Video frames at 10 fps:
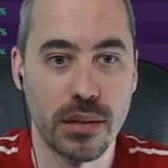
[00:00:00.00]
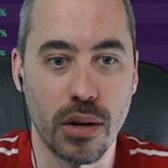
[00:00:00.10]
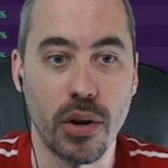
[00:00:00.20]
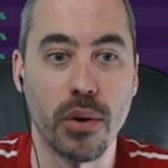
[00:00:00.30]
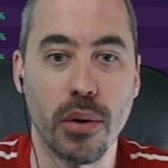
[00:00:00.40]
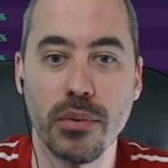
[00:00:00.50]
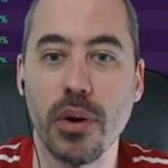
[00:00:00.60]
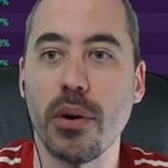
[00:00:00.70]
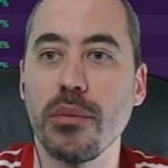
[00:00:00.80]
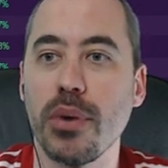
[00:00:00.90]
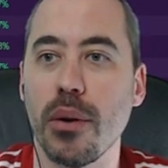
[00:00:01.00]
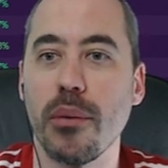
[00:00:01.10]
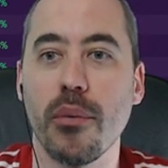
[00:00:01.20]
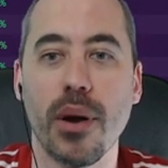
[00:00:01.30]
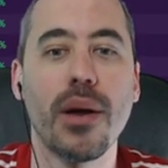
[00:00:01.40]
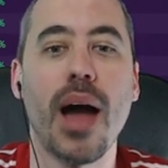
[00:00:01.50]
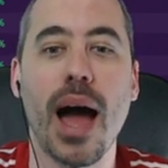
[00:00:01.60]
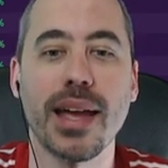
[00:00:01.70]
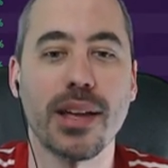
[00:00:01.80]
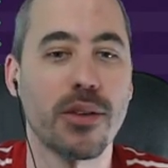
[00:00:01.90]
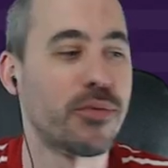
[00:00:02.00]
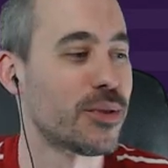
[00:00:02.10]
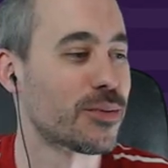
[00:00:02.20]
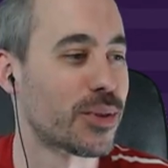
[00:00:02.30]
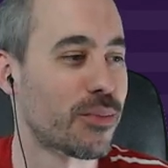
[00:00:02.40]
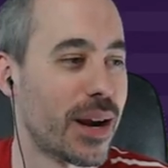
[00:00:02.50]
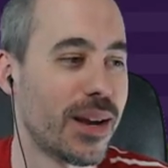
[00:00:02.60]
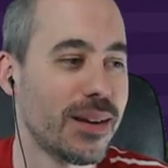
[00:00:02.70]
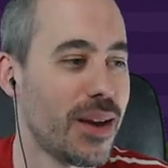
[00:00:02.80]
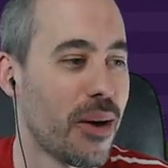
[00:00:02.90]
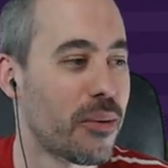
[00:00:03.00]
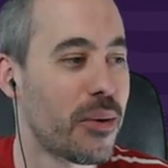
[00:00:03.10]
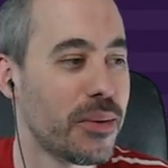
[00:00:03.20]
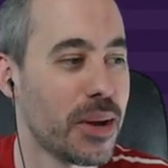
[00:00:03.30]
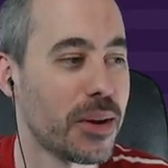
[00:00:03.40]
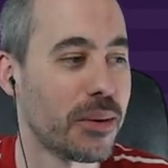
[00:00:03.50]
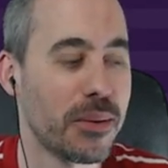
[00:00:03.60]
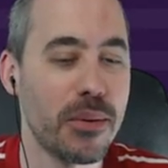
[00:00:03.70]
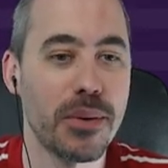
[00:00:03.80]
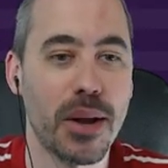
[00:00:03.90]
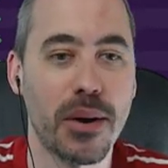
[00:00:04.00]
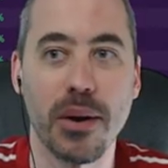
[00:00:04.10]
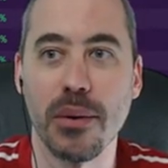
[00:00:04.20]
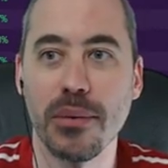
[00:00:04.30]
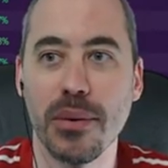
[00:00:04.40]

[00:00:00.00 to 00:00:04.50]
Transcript: Or no, no, no, no, no. I get confused with the red. No, no, no, no, no, no.